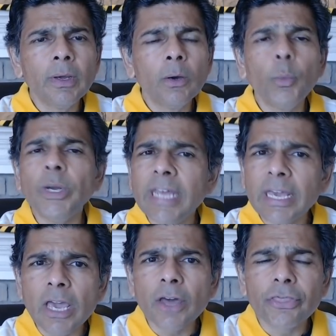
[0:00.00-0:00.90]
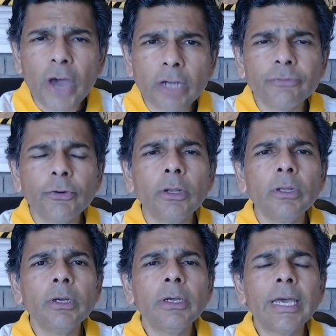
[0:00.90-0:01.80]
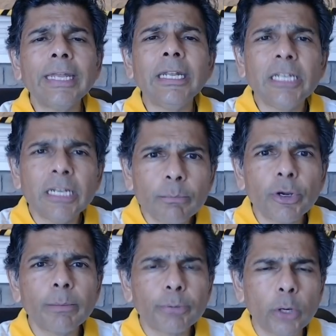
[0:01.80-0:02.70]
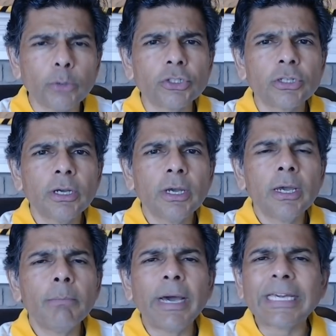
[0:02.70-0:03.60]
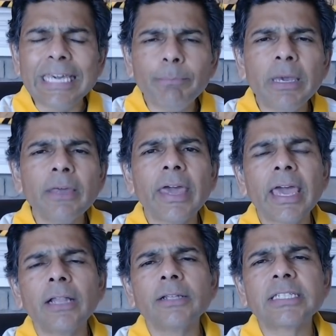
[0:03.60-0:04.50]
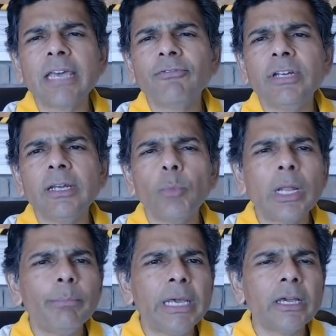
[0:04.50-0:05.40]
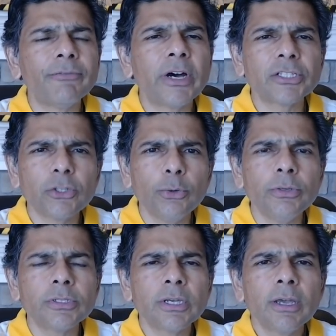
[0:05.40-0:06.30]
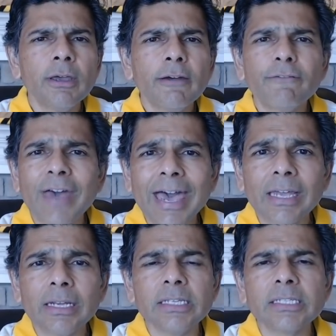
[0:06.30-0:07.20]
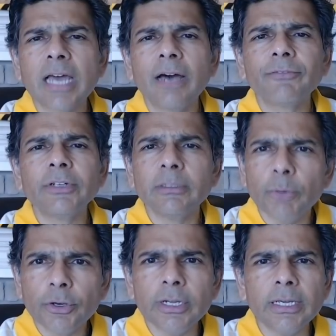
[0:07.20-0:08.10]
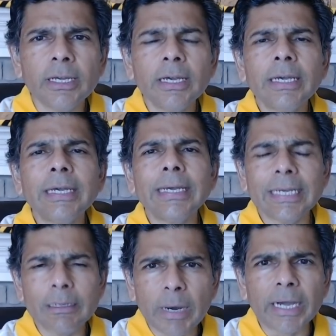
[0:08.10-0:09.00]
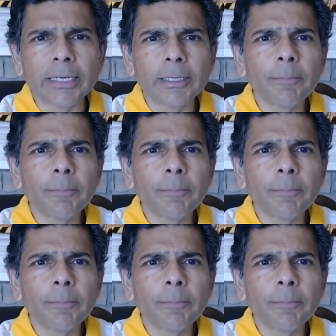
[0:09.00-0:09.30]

We're taking a thoughtful and a deliberate approach by keeping the health, safety, and well-being of our students, faculty, staff, and community in mind.